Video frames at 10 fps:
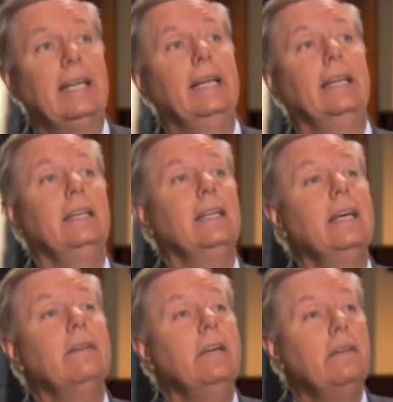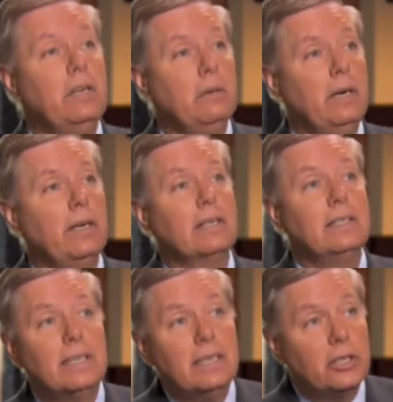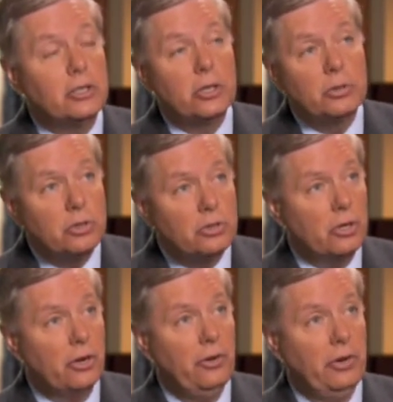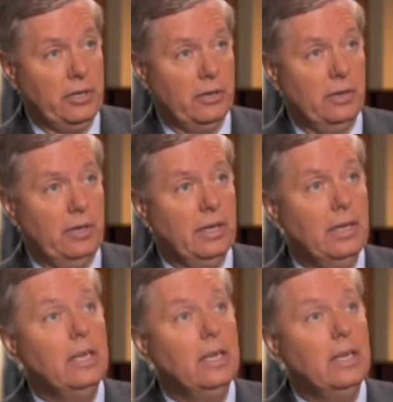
Candy, to have every American take their Social Security card